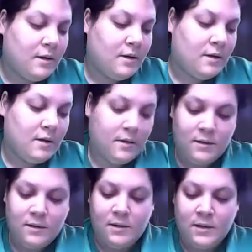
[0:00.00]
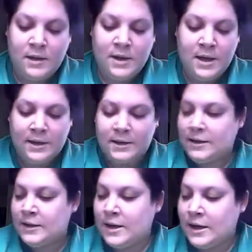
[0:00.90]
next thing
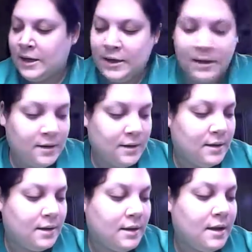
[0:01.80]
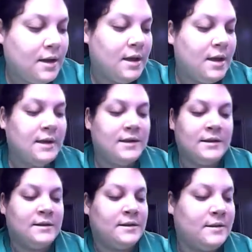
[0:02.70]
is my
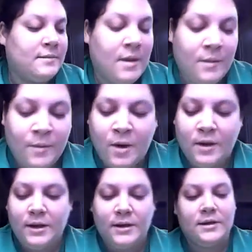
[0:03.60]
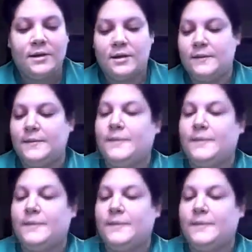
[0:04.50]
wallets. I have